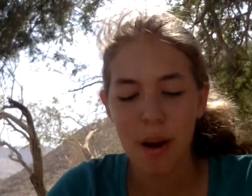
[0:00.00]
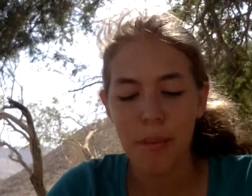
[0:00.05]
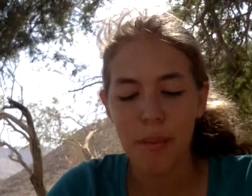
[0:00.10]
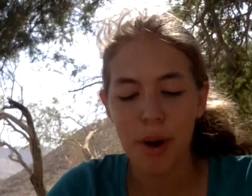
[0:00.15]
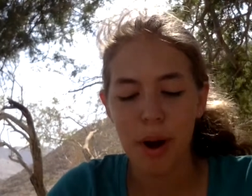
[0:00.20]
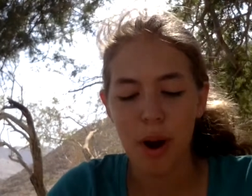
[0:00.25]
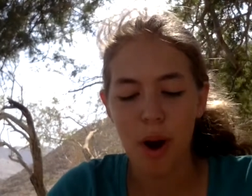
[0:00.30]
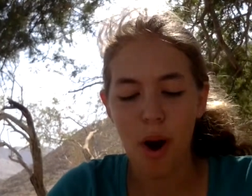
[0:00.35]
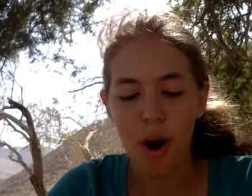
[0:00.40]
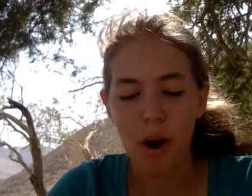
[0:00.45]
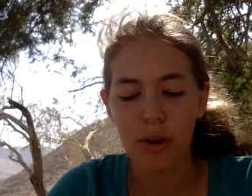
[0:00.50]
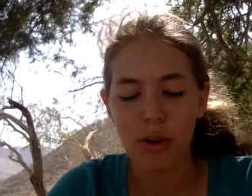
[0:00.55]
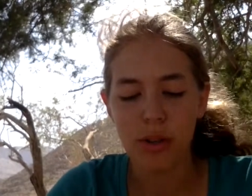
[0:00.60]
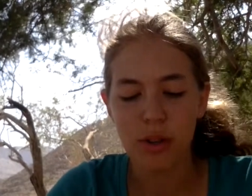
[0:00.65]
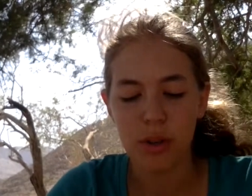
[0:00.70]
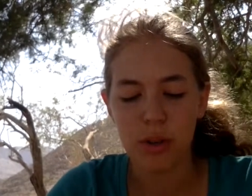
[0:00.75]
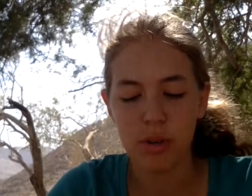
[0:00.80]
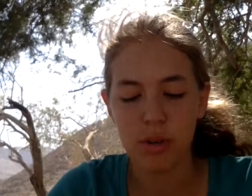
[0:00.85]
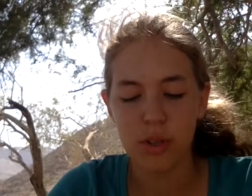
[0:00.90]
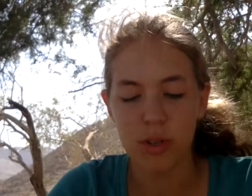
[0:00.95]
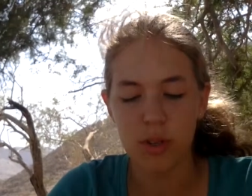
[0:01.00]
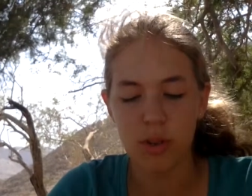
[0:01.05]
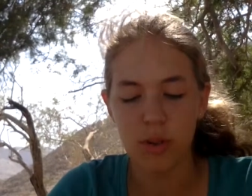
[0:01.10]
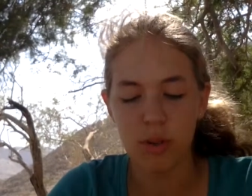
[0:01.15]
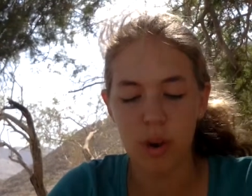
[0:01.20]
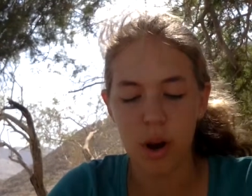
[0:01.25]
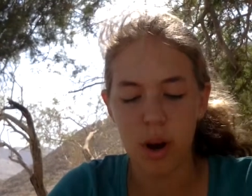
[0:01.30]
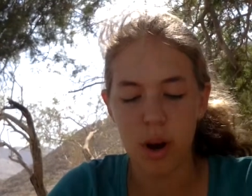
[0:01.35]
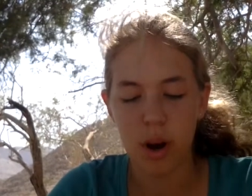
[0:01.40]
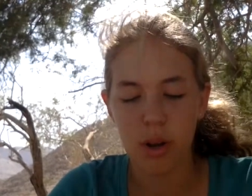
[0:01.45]
but also to
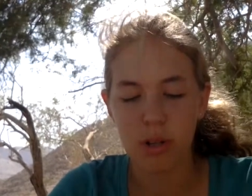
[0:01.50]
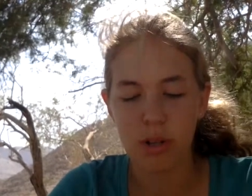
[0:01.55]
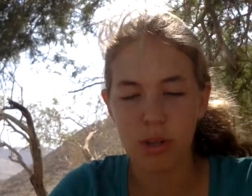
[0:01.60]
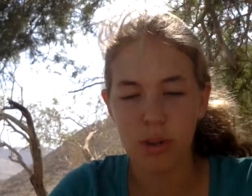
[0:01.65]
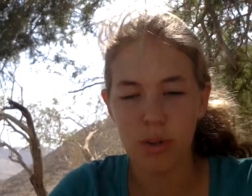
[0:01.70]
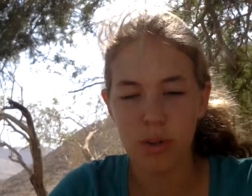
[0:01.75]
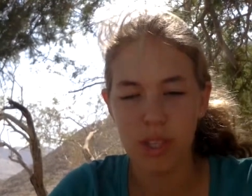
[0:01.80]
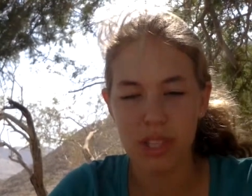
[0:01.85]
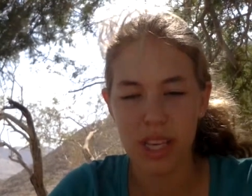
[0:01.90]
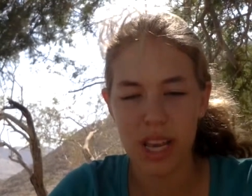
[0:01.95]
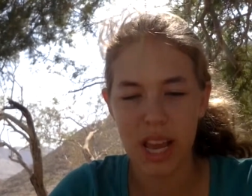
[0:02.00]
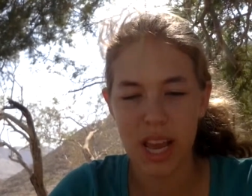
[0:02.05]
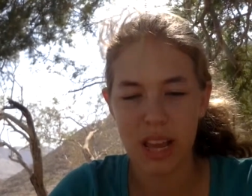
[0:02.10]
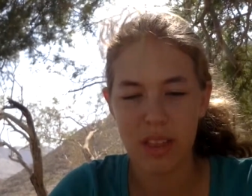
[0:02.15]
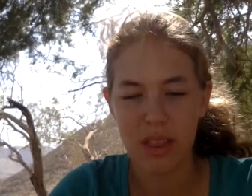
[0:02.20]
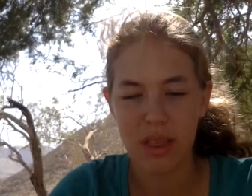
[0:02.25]
associate